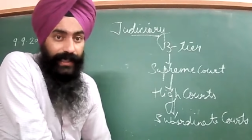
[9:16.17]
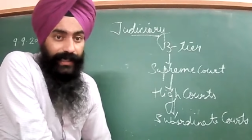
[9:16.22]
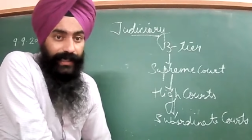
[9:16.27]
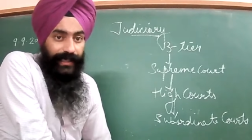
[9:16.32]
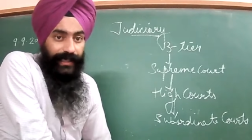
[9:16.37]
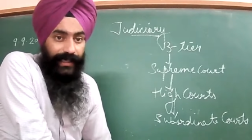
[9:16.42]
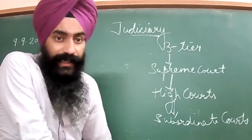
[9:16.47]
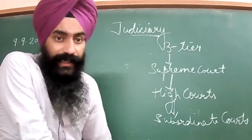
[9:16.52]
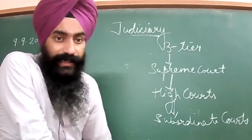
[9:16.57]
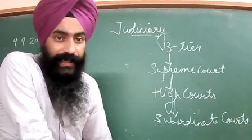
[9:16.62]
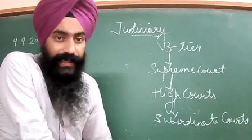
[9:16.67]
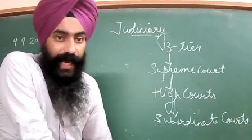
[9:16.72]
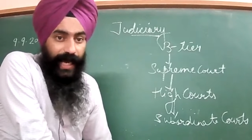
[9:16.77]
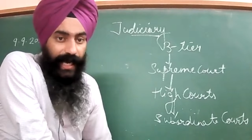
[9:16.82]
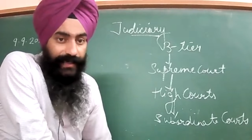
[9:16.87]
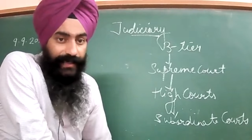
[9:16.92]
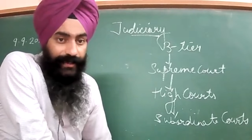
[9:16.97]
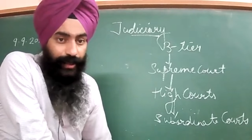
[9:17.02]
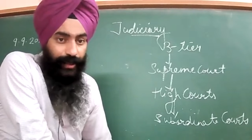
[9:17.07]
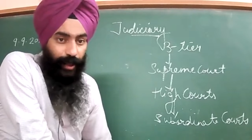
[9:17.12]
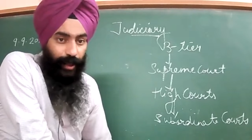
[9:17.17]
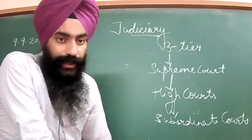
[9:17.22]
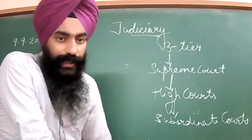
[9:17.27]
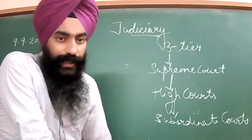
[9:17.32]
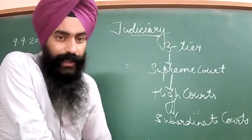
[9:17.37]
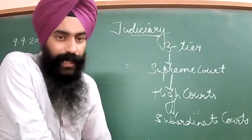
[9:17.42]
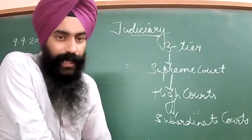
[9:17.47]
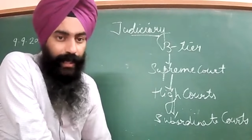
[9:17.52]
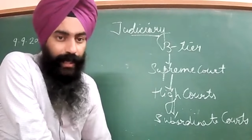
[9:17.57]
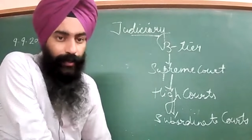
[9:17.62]
these are
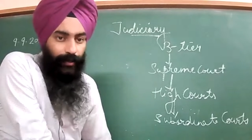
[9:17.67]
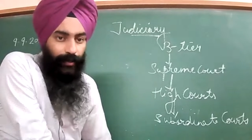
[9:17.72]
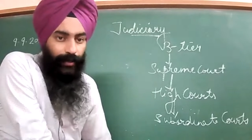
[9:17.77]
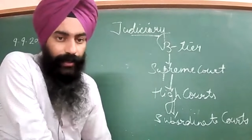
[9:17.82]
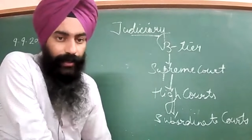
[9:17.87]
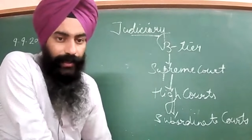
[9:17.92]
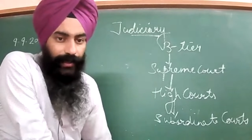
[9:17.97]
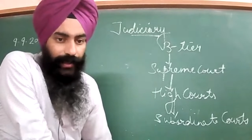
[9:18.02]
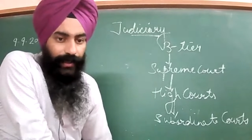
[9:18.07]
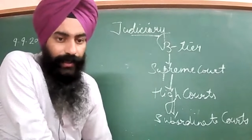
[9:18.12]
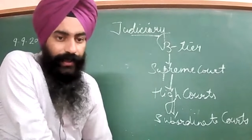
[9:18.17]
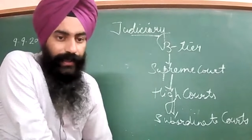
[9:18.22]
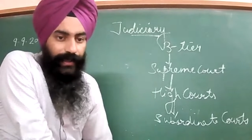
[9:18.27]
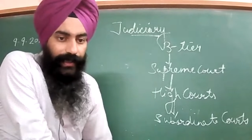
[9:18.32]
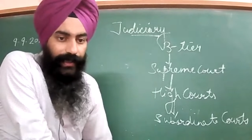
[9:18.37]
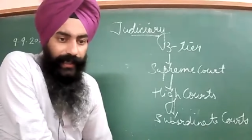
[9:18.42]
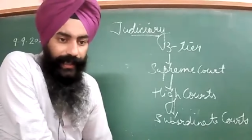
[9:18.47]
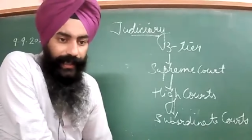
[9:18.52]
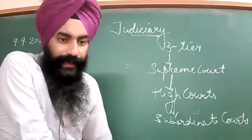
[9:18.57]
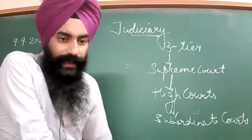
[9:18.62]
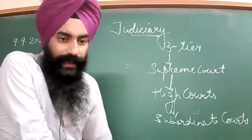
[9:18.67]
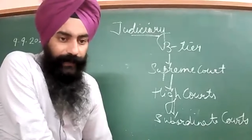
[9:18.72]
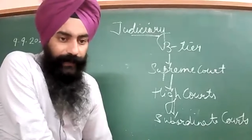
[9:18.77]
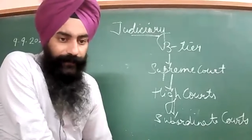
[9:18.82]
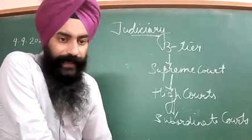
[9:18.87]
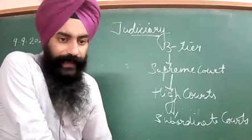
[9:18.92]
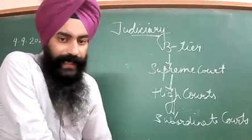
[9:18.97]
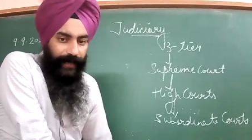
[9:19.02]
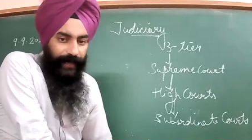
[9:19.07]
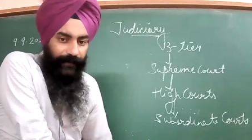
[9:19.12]
sorted out related
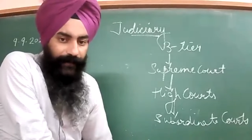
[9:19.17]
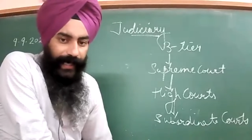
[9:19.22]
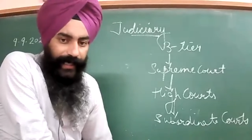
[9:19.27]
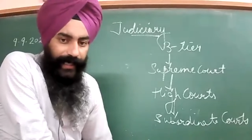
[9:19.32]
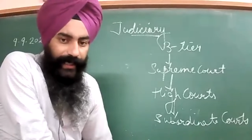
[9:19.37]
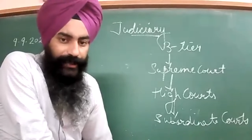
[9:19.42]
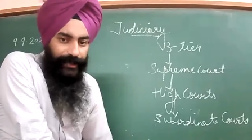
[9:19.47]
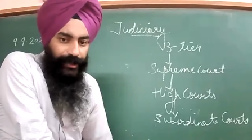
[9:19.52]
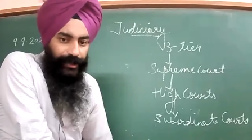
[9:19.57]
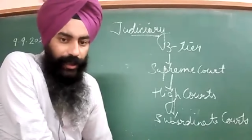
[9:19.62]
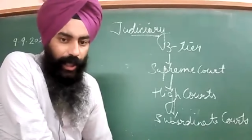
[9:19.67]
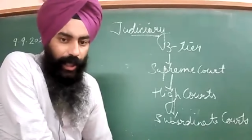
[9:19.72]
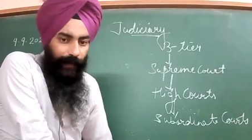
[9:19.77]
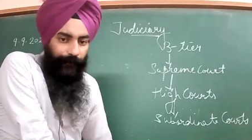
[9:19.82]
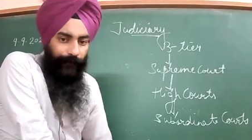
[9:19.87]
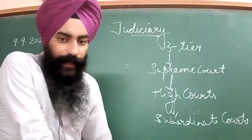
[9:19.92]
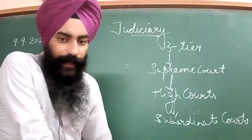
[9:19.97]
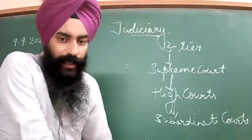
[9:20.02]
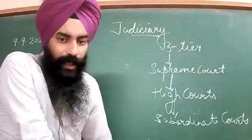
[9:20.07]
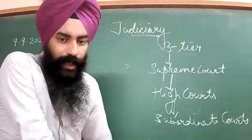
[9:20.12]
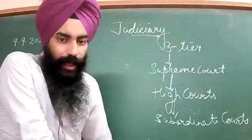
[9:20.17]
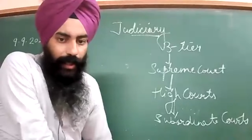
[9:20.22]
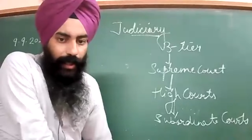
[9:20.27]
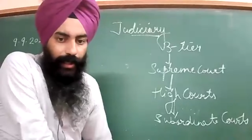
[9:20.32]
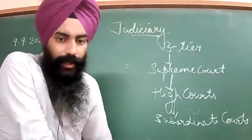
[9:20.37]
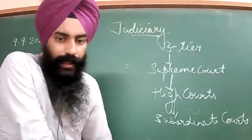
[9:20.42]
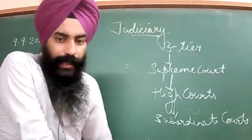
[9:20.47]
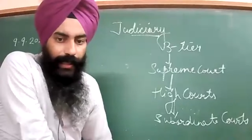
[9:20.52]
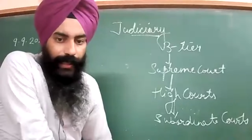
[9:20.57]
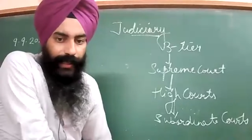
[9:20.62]
with the violation of a
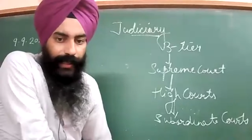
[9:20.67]
law